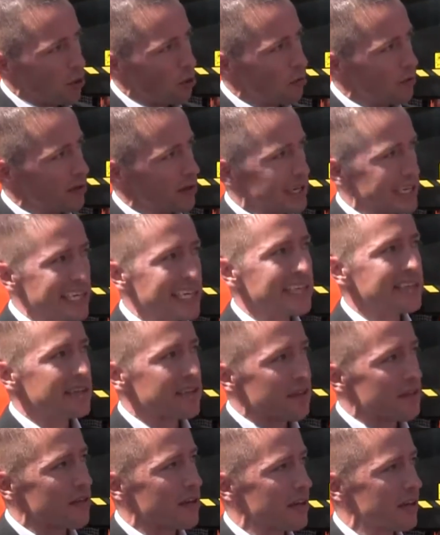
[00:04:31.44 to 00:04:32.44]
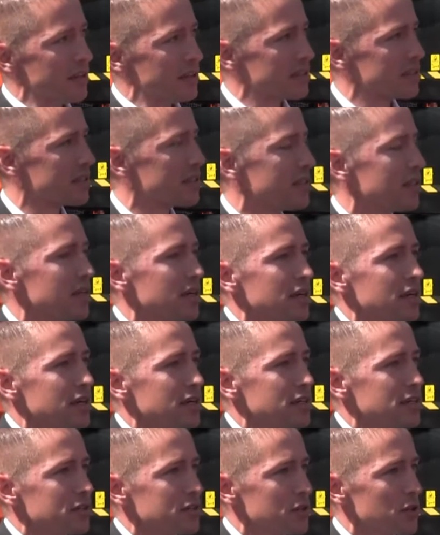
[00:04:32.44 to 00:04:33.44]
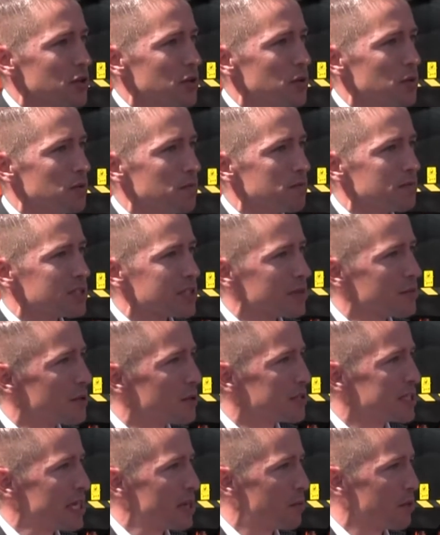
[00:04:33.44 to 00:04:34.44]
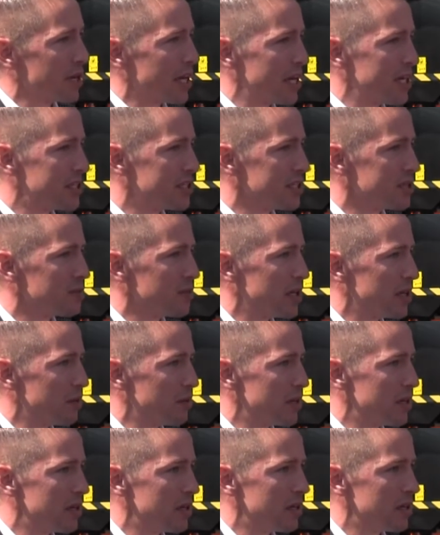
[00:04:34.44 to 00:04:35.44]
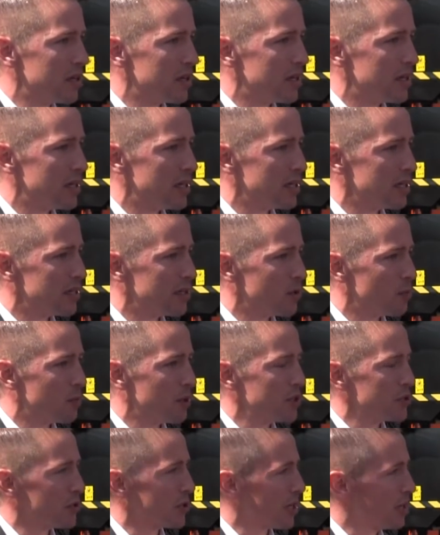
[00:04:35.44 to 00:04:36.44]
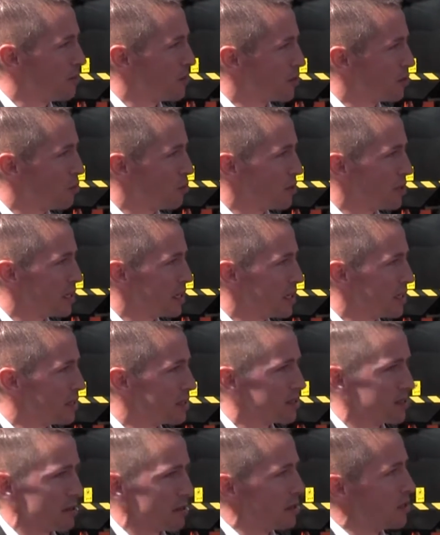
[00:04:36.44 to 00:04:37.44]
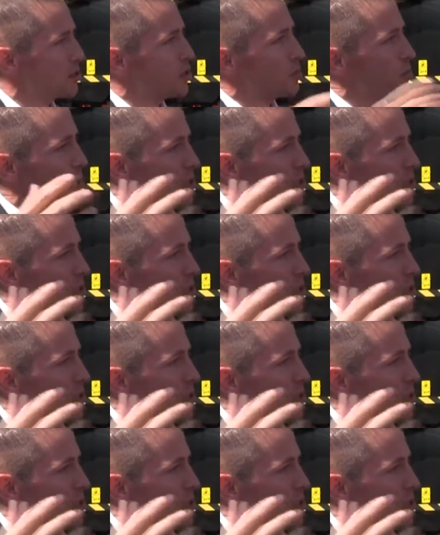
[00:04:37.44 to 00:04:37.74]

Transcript: over and into things. So some of those applications might be petrochemical plants, the larger